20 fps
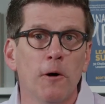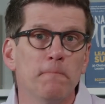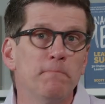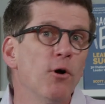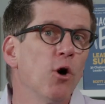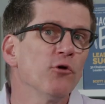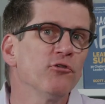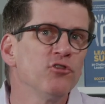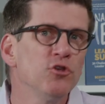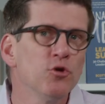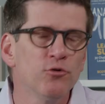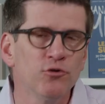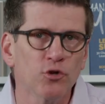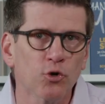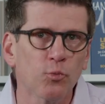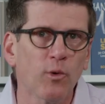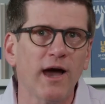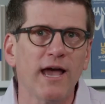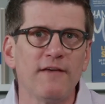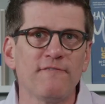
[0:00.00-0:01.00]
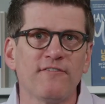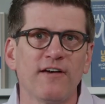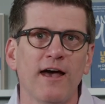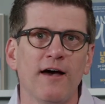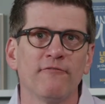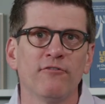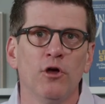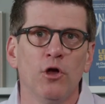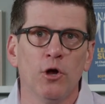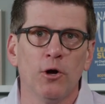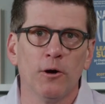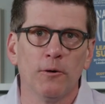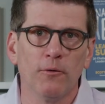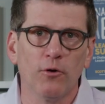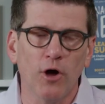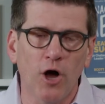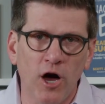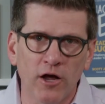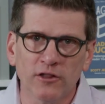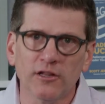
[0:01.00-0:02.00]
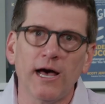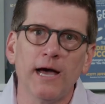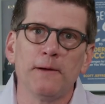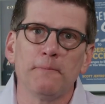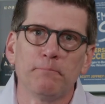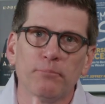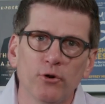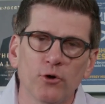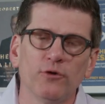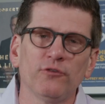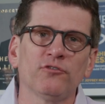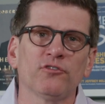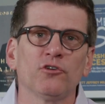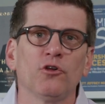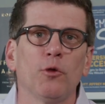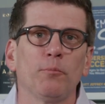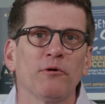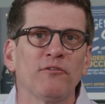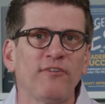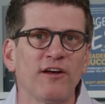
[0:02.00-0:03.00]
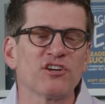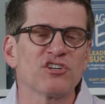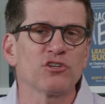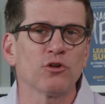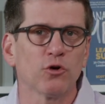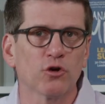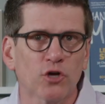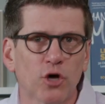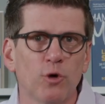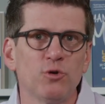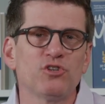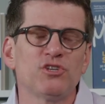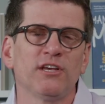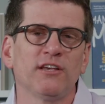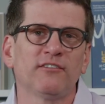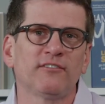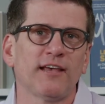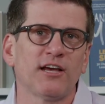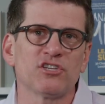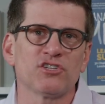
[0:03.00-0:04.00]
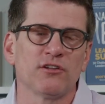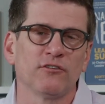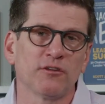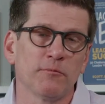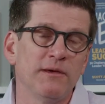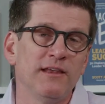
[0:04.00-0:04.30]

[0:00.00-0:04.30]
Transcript: Both you and your wife have online personal, professional coaching sessions.